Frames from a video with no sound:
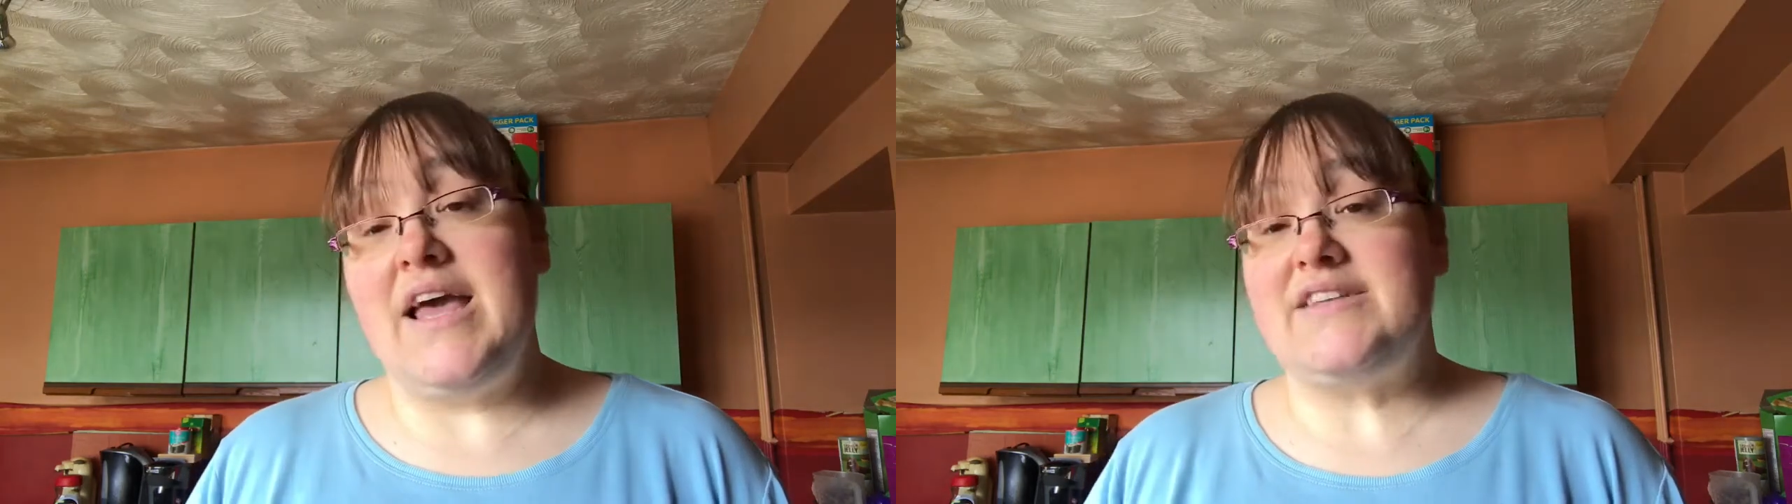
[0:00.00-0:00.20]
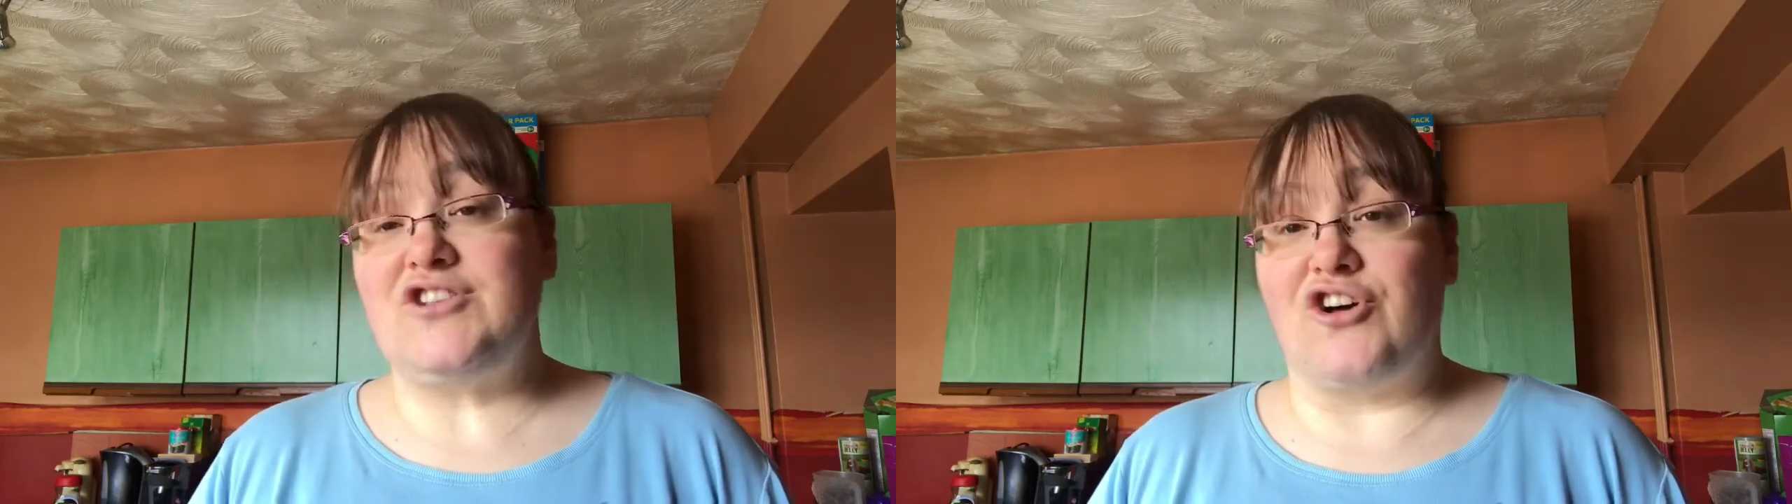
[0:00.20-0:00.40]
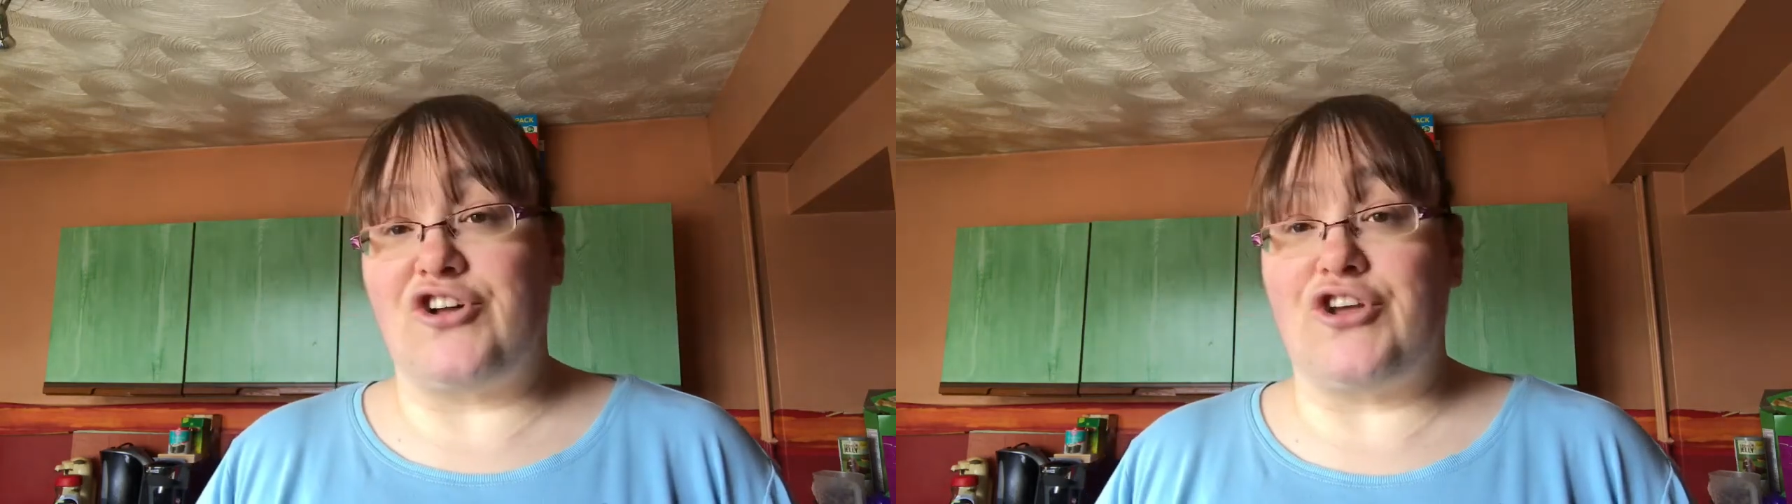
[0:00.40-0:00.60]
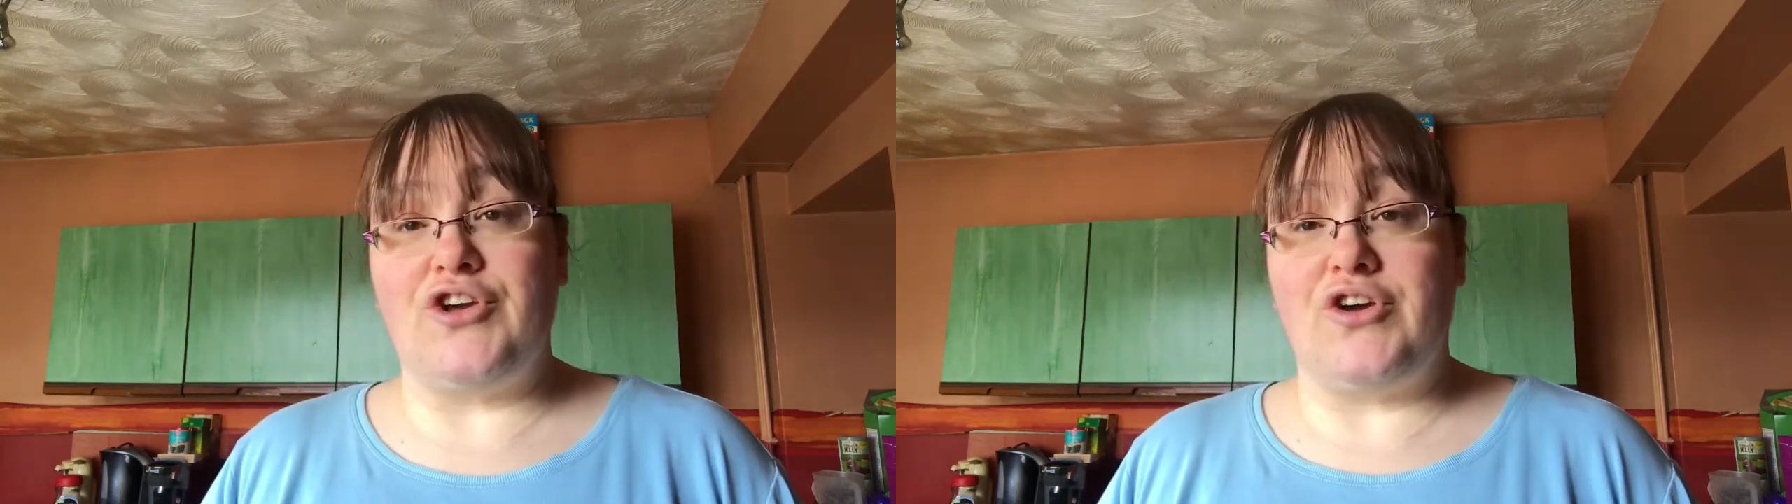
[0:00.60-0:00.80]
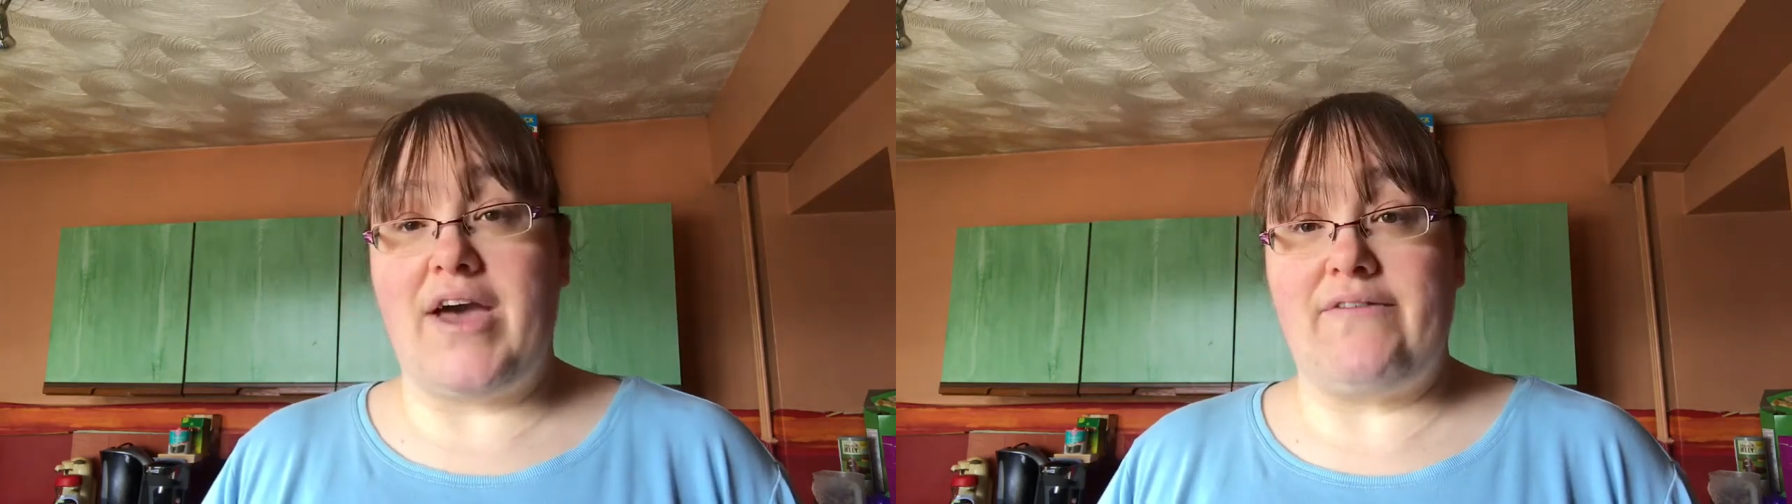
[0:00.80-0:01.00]
it's not going to
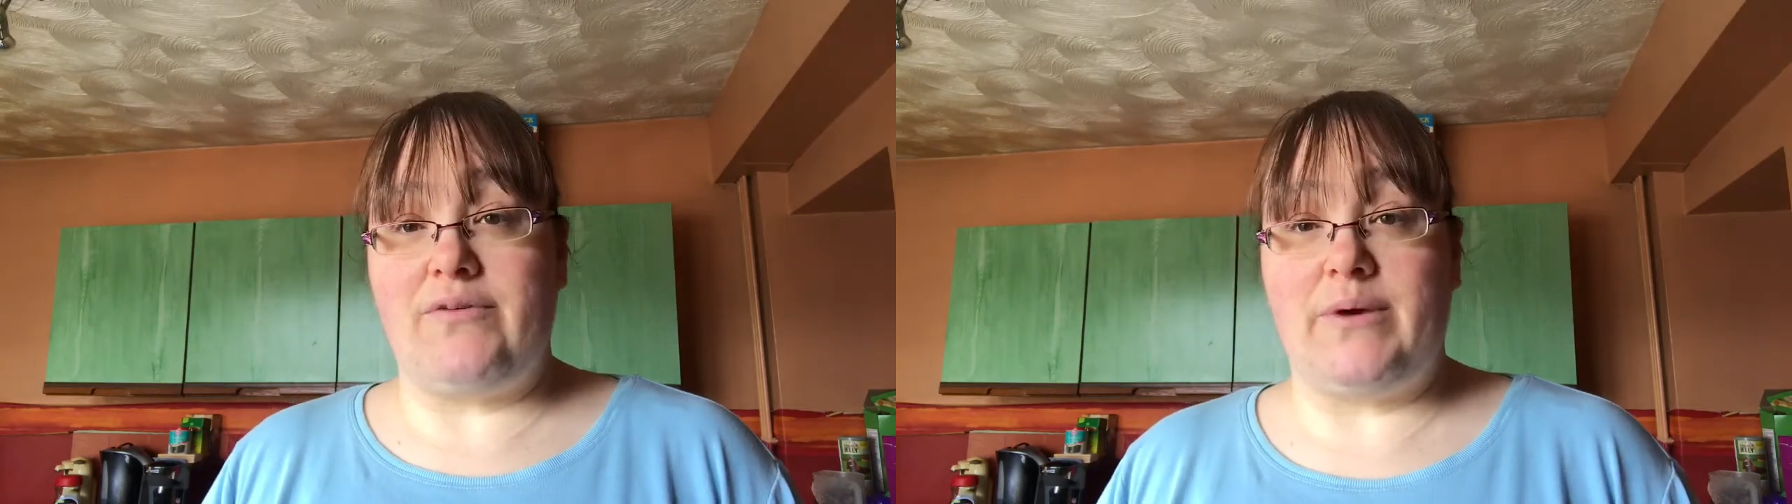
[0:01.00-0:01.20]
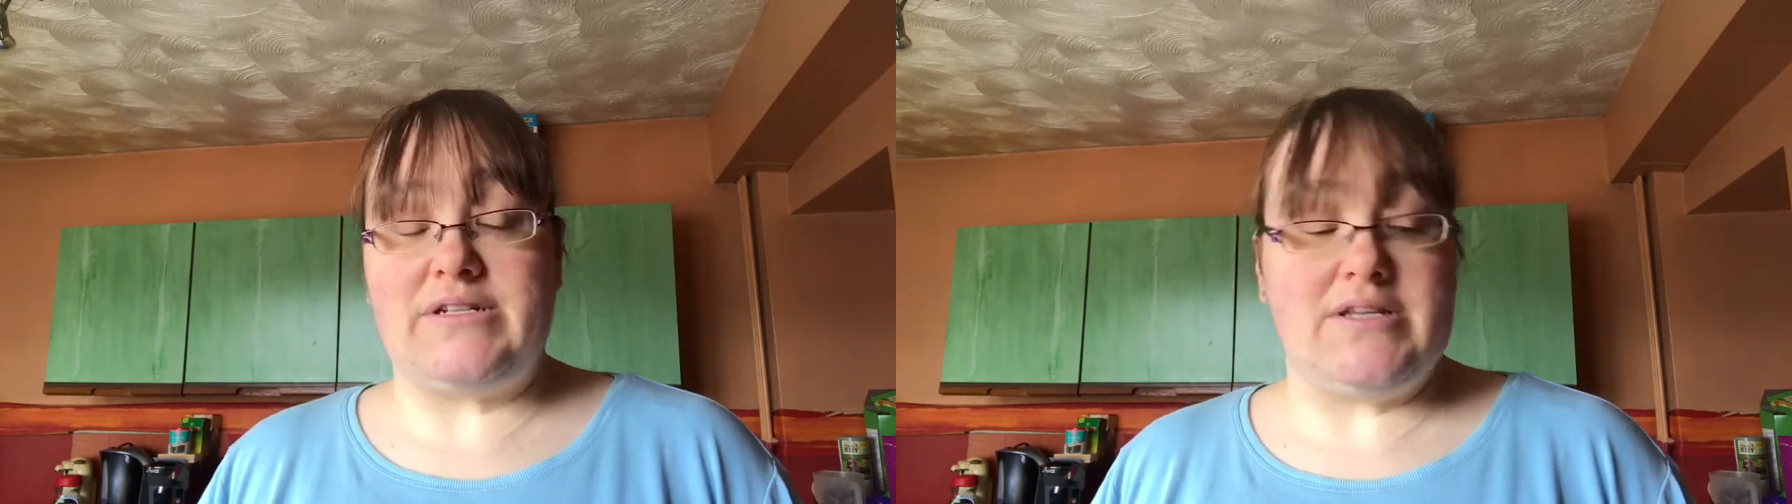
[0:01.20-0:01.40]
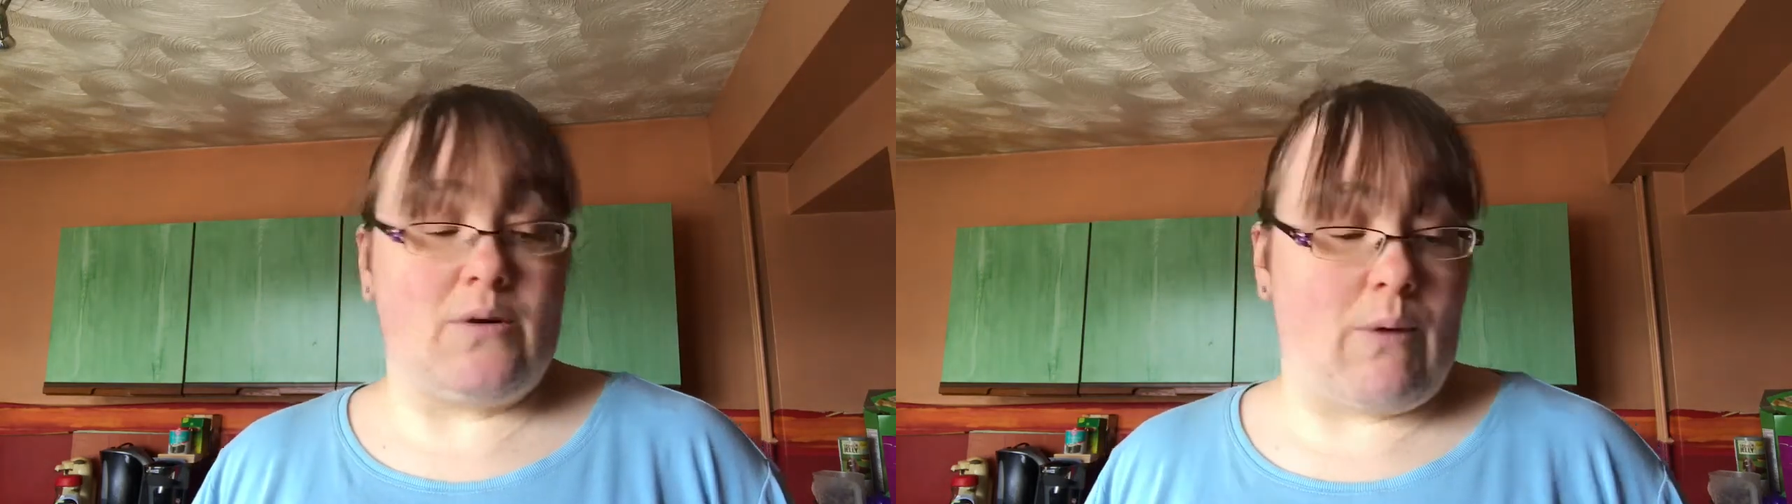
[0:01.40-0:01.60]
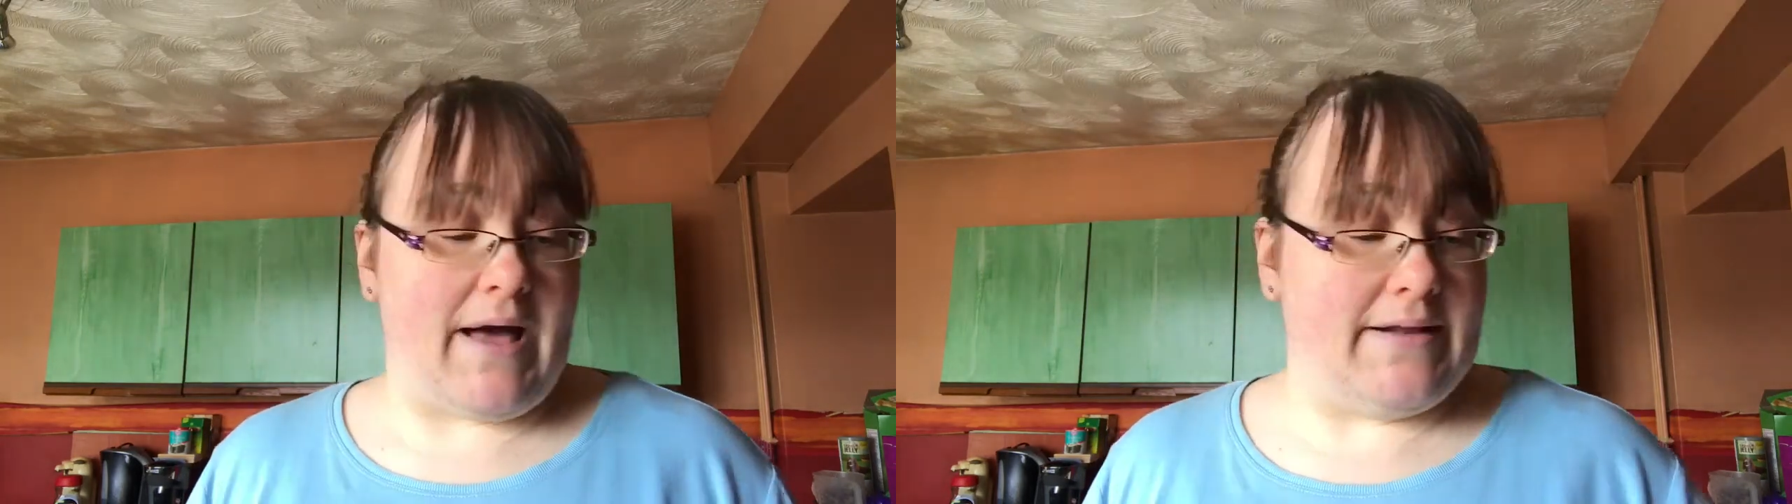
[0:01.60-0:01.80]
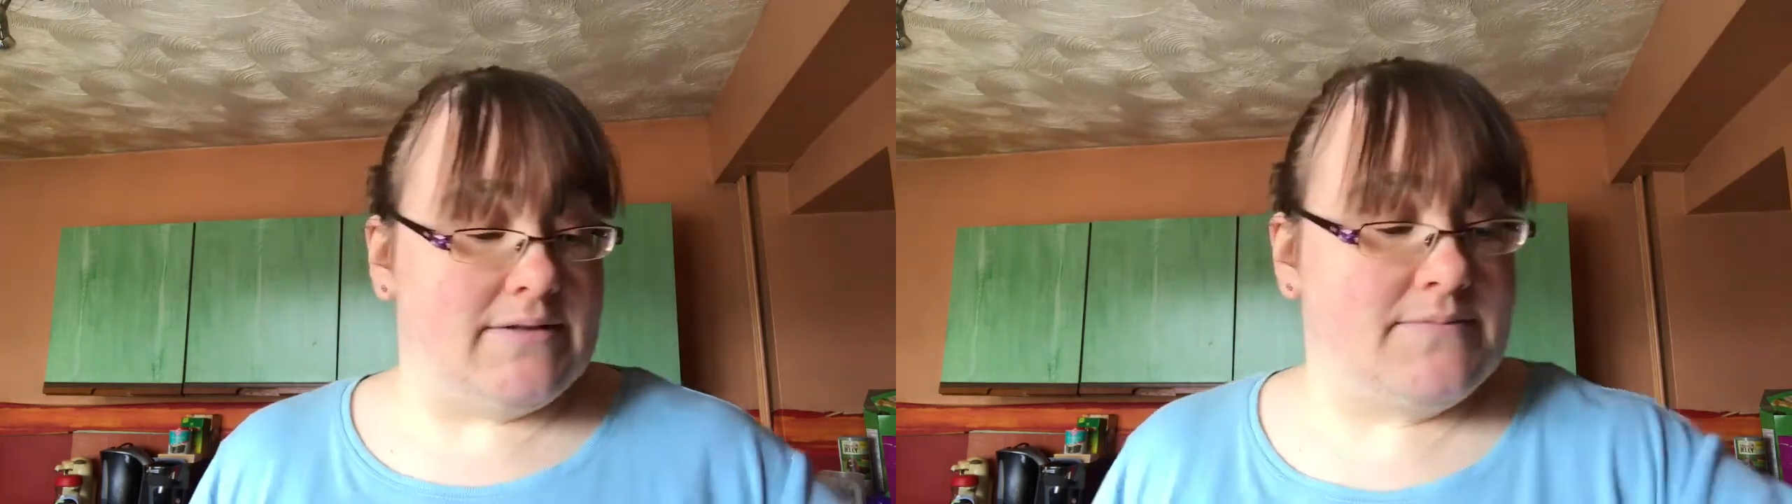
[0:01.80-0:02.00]
hurt every once in a
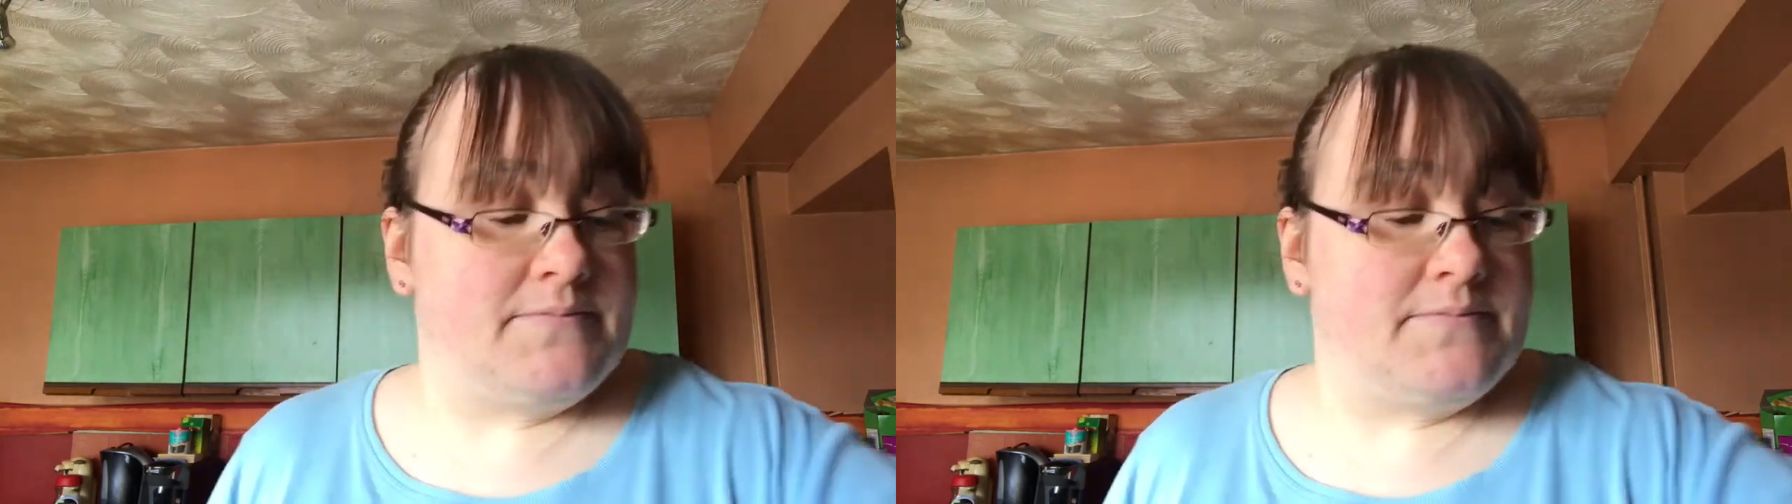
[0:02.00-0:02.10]
while.